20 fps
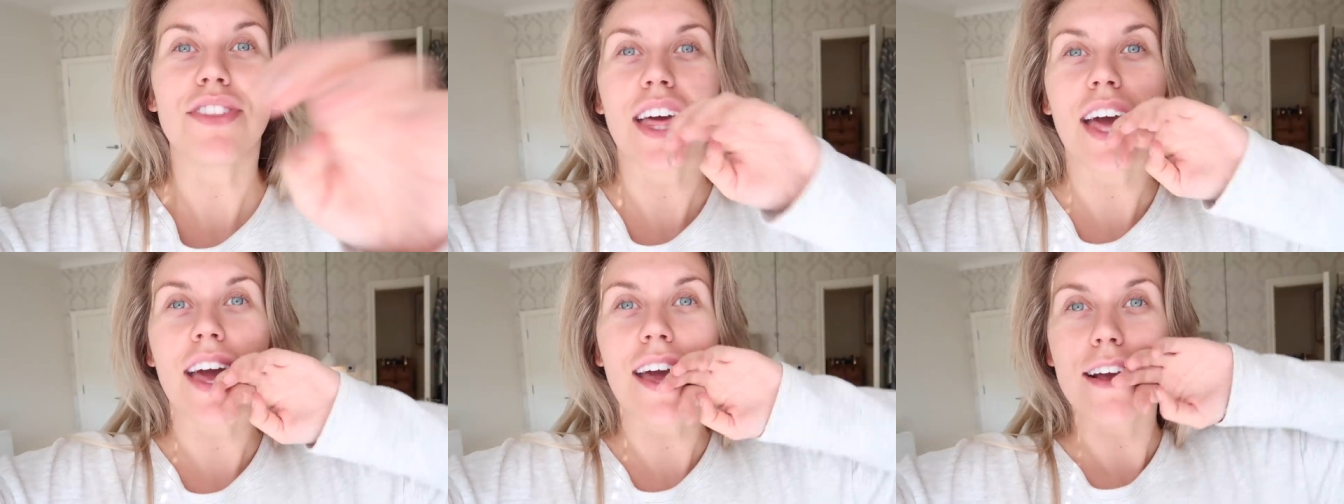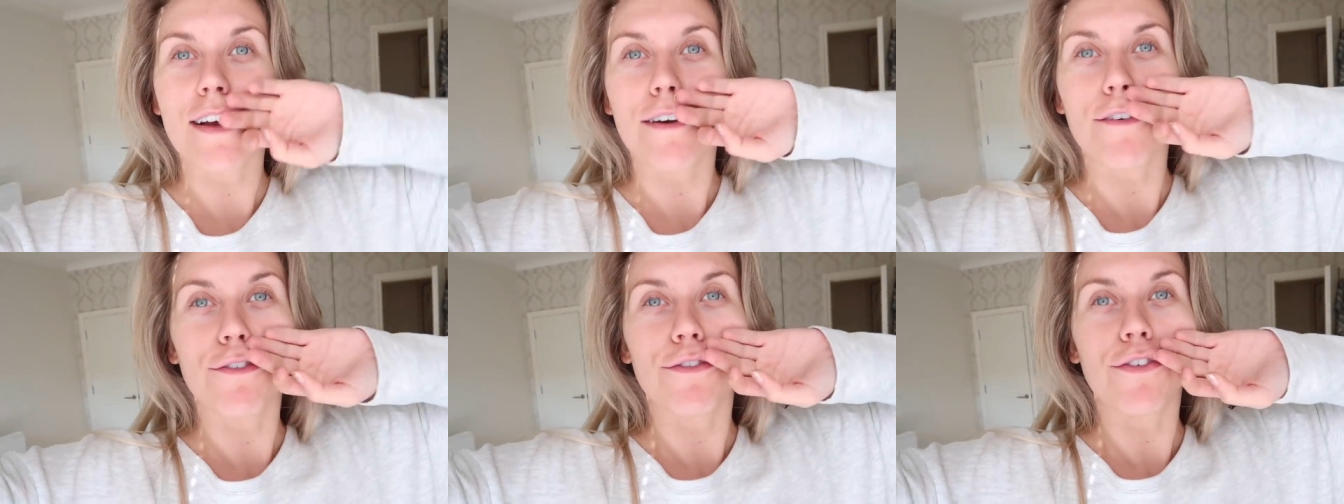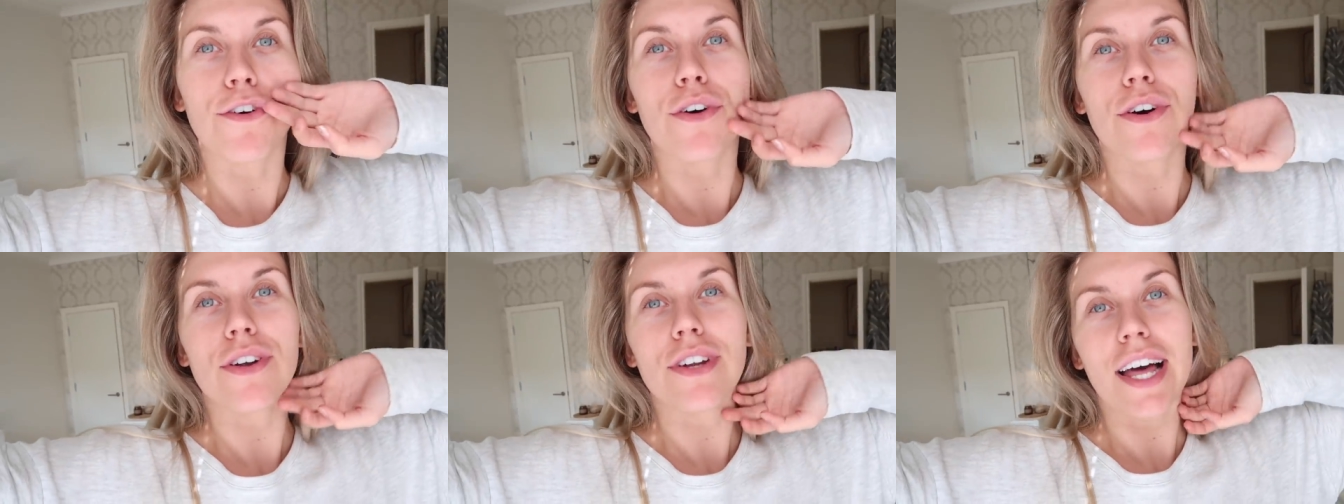thing
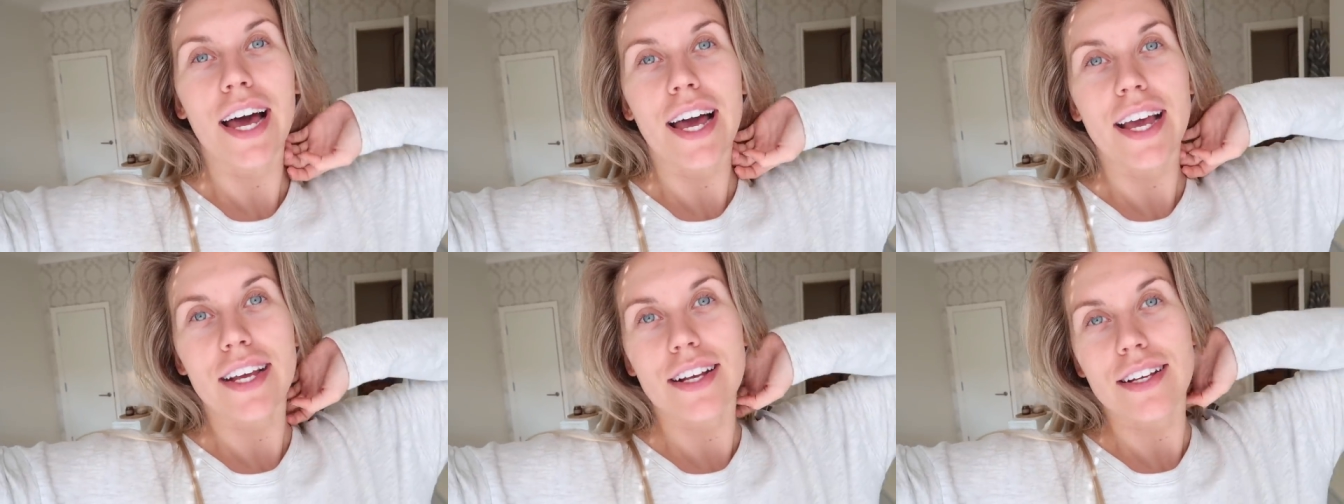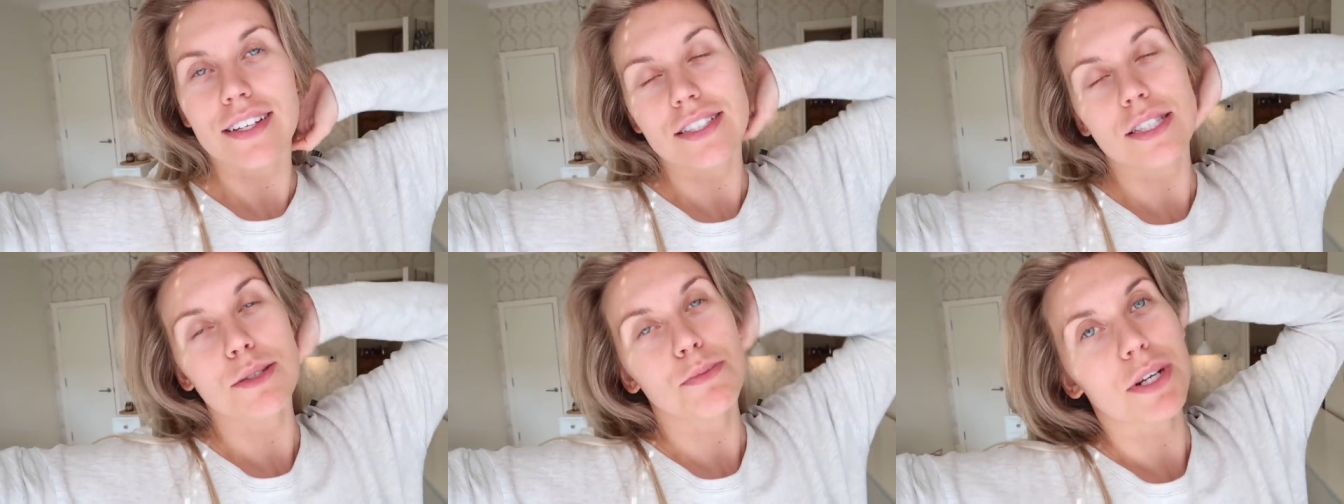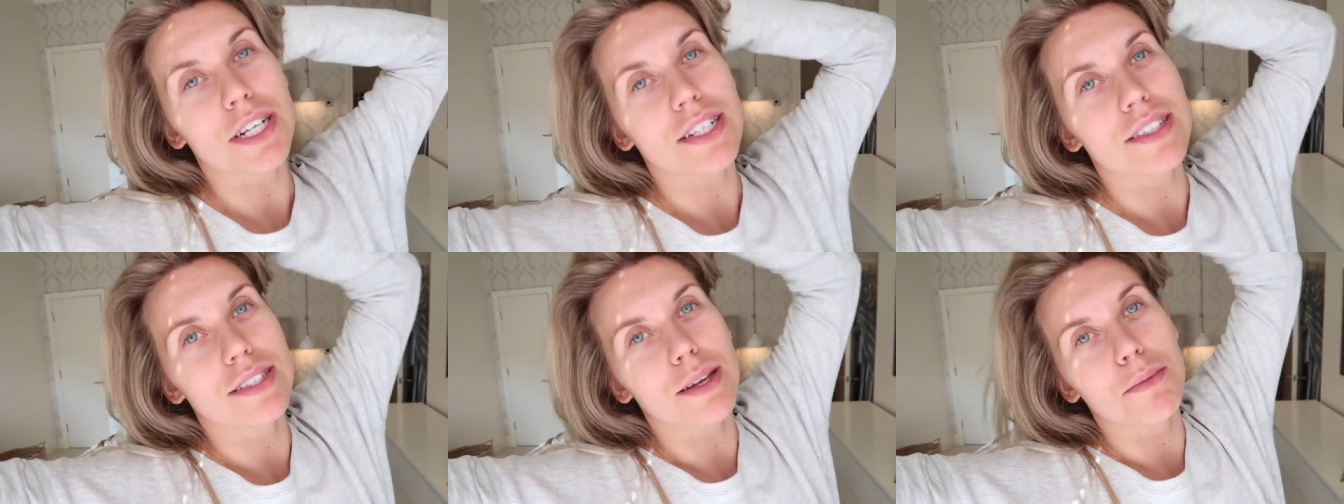for like
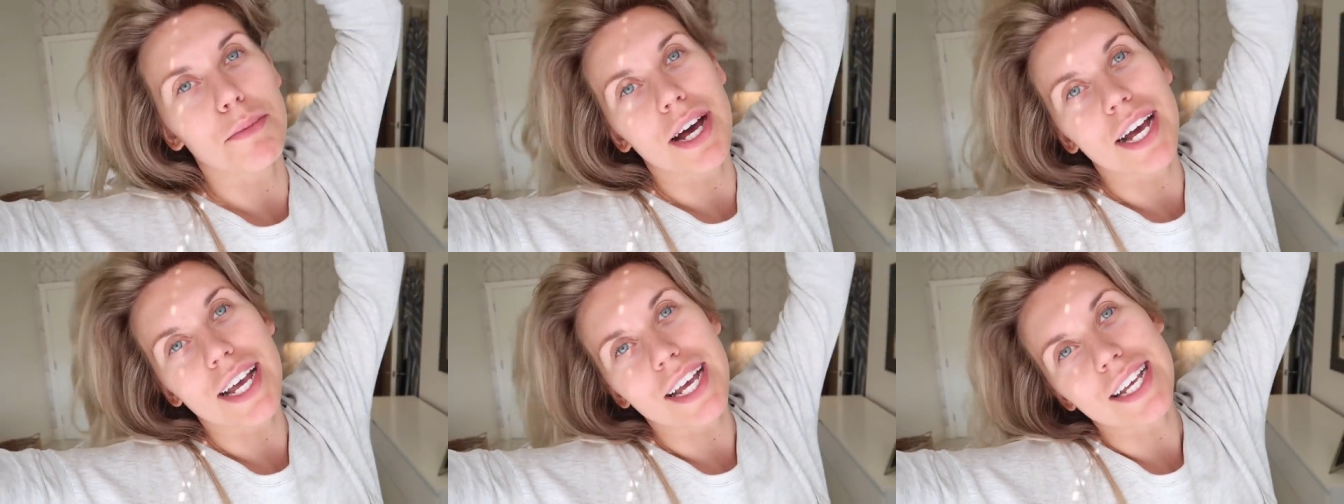spring, summer